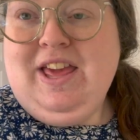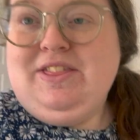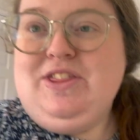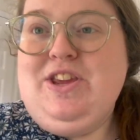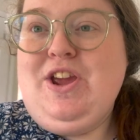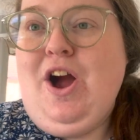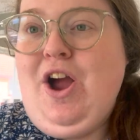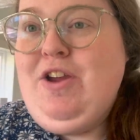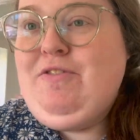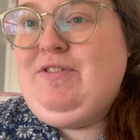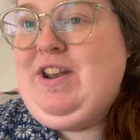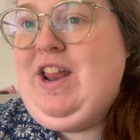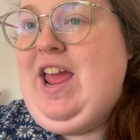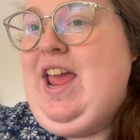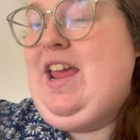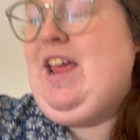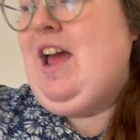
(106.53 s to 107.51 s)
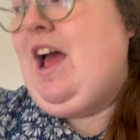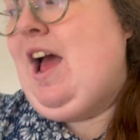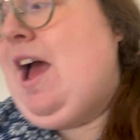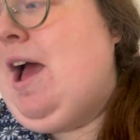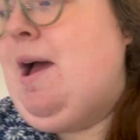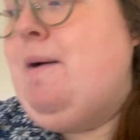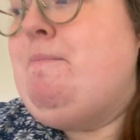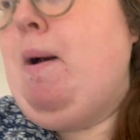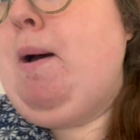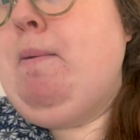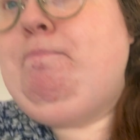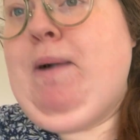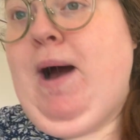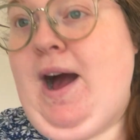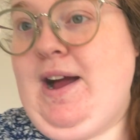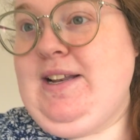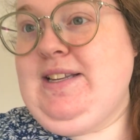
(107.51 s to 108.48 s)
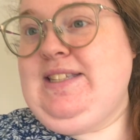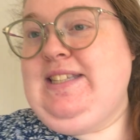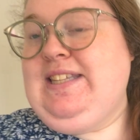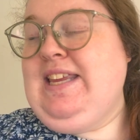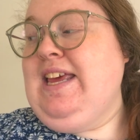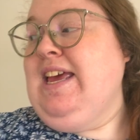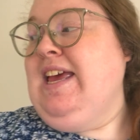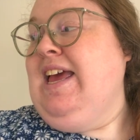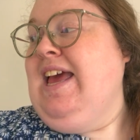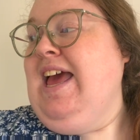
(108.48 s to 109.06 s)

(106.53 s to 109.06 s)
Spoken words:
The irony. But